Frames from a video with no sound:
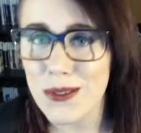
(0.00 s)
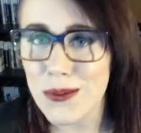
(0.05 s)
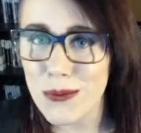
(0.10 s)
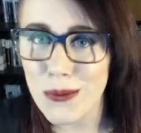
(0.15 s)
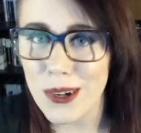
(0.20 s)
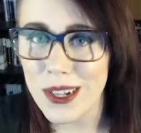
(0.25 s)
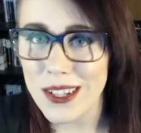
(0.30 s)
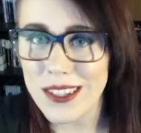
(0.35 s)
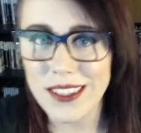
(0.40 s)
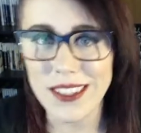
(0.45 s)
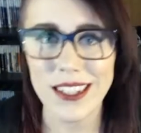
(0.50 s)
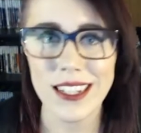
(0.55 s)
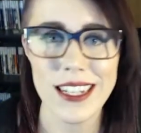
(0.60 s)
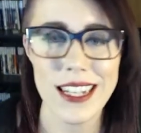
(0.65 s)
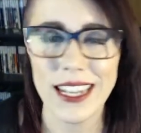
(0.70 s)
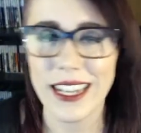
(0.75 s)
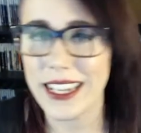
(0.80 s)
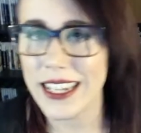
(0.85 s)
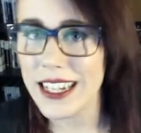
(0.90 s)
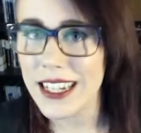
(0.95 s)
wasn't
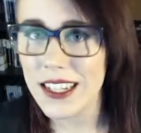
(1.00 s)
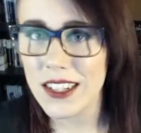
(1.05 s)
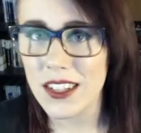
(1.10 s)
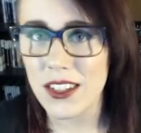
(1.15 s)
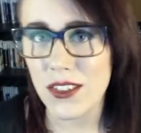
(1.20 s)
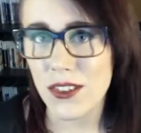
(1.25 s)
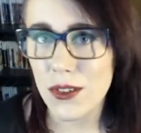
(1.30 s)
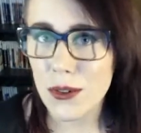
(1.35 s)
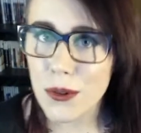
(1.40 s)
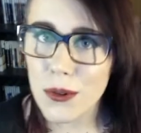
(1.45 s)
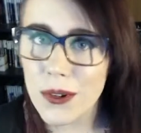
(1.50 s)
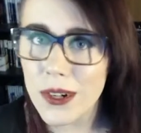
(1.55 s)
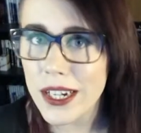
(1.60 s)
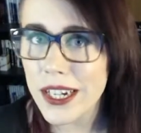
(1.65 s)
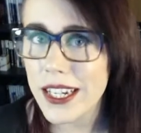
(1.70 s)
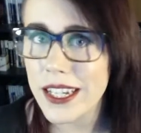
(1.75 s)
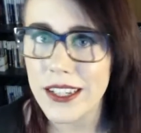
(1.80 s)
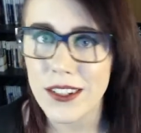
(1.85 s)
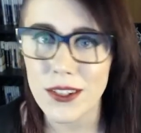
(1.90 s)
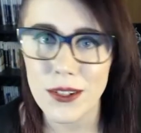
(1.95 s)
any
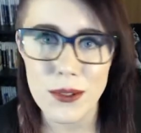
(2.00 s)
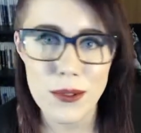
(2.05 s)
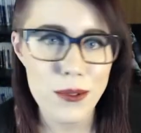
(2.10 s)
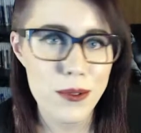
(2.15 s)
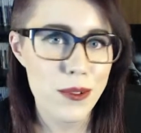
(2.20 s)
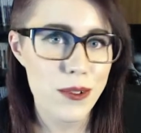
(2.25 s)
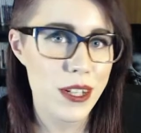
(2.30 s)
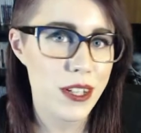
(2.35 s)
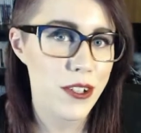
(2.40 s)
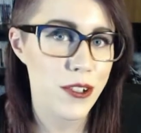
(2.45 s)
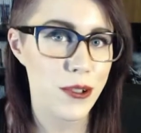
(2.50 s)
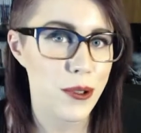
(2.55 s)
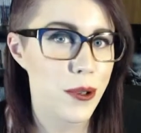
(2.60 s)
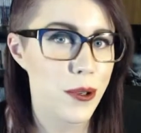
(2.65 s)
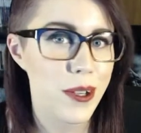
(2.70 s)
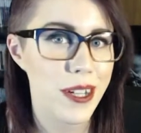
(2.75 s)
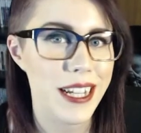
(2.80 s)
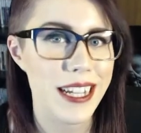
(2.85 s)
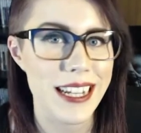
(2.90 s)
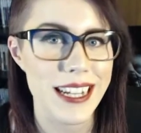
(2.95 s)
story to
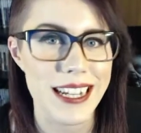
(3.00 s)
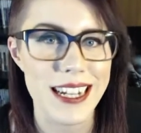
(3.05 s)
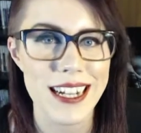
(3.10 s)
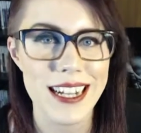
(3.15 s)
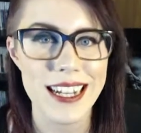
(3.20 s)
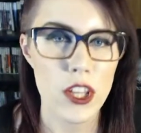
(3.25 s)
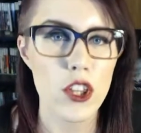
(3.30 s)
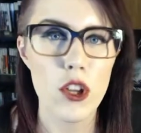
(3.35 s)
enjoy.